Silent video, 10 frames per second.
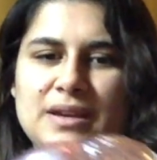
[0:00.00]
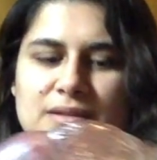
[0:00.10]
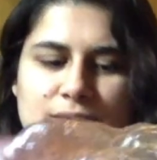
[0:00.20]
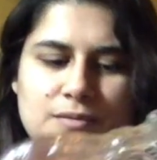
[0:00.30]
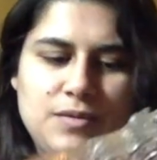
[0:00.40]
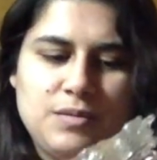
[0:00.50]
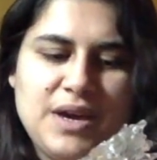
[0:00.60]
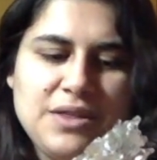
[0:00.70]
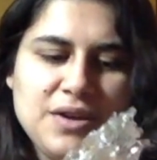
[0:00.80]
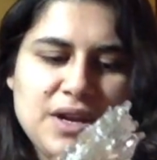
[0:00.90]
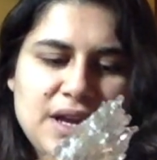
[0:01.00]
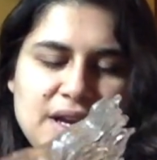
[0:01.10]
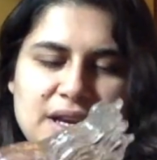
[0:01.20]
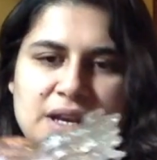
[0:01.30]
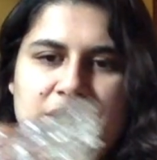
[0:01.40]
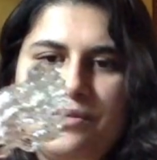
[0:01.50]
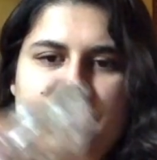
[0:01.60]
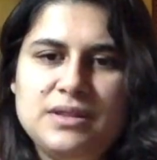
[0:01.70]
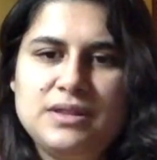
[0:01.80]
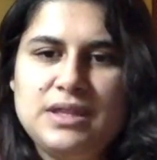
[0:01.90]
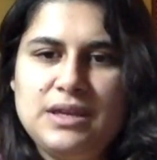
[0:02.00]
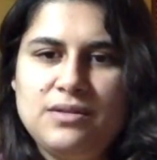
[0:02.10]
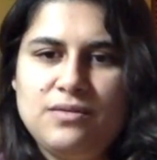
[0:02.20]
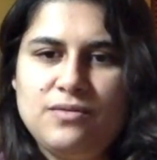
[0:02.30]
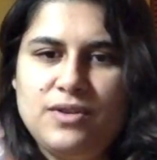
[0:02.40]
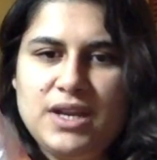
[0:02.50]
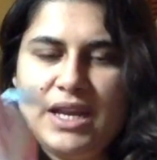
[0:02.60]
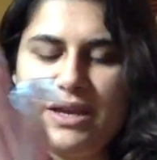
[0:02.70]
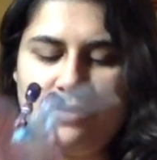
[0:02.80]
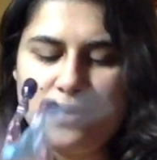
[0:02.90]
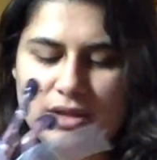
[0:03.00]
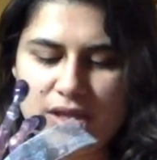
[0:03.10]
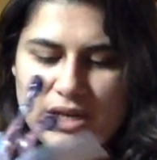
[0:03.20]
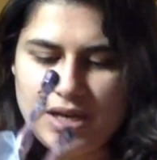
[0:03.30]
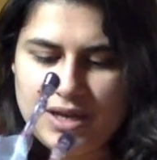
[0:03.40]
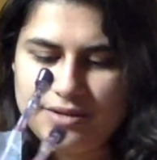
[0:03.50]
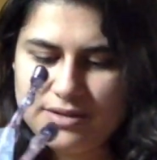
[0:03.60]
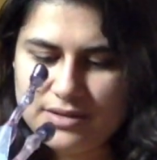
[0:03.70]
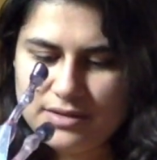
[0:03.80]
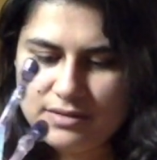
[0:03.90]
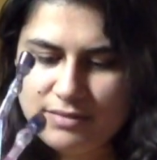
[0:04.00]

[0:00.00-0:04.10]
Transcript: So, but other than that, be really, really nice.